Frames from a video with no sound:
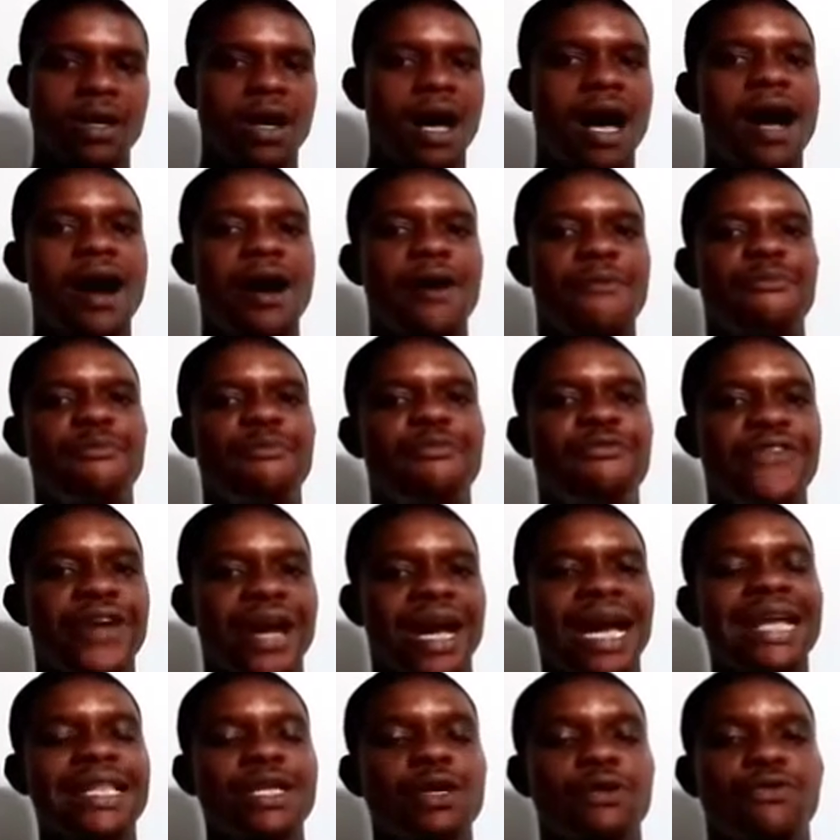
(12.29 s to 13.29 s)

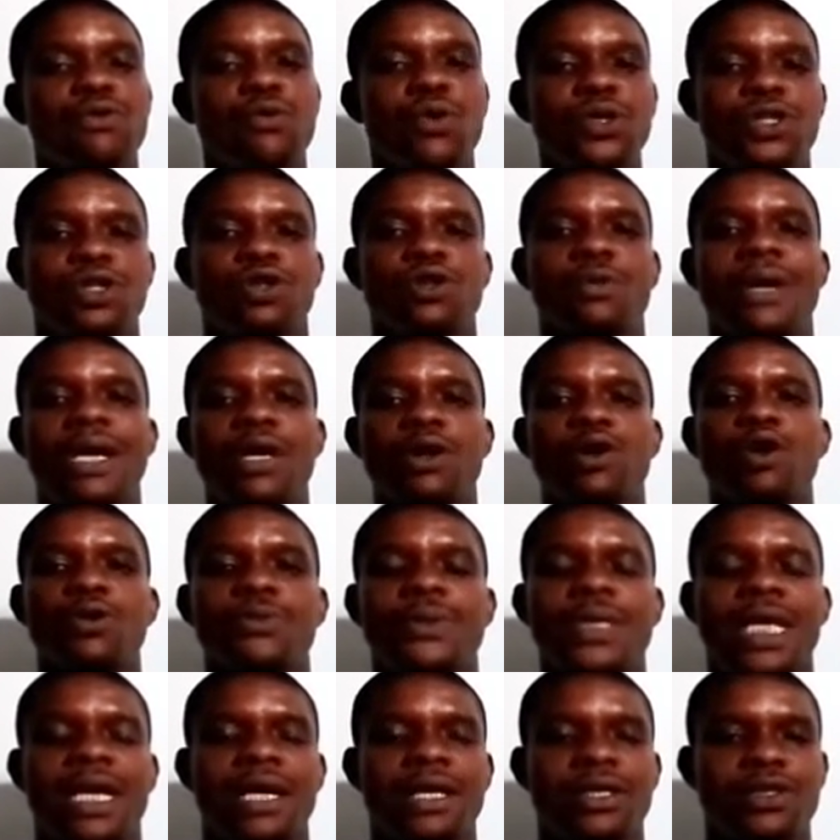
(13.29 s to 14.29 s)
Variety of questions normally
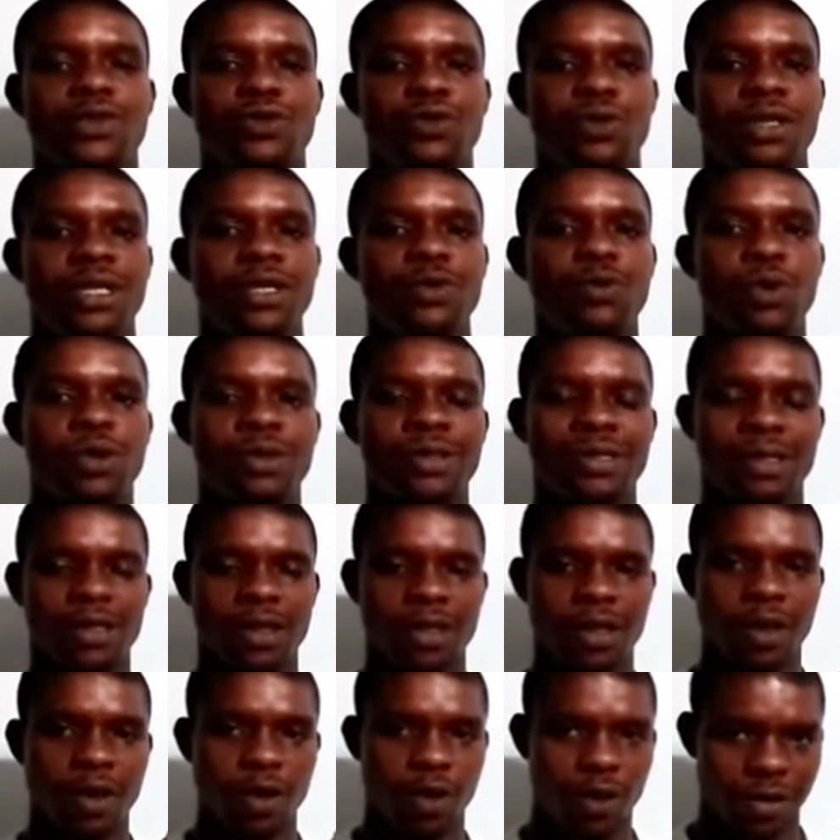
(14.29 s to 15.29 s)
comes out in what
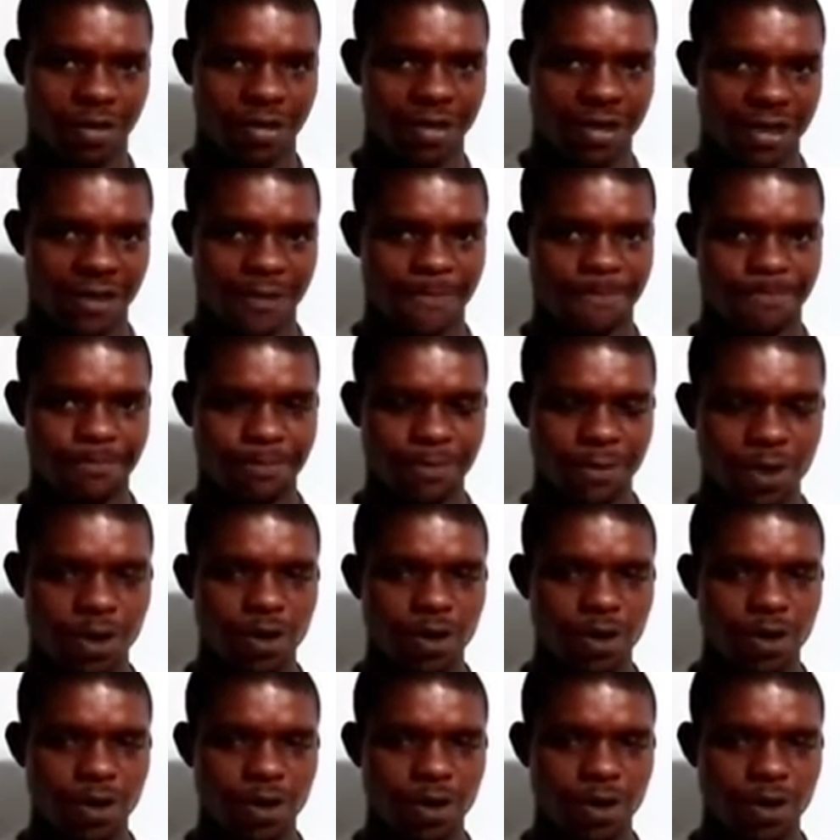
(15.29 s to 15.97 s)
in logarithm.